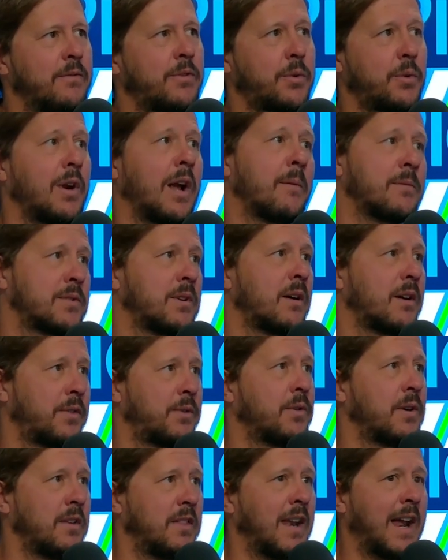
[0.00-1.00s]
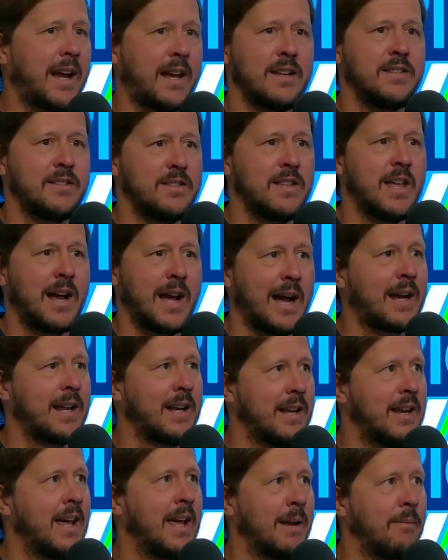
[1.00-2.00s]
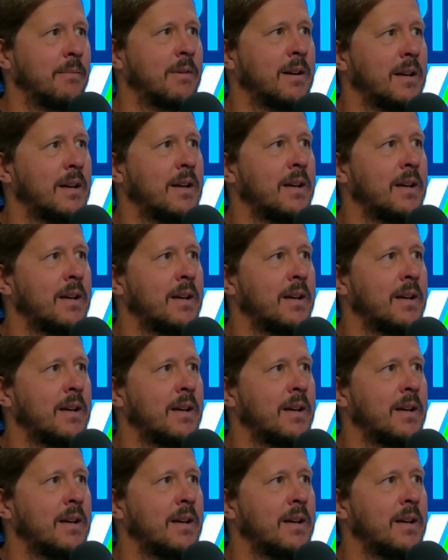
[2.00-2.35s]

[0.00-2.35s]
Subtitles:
Three that I can name.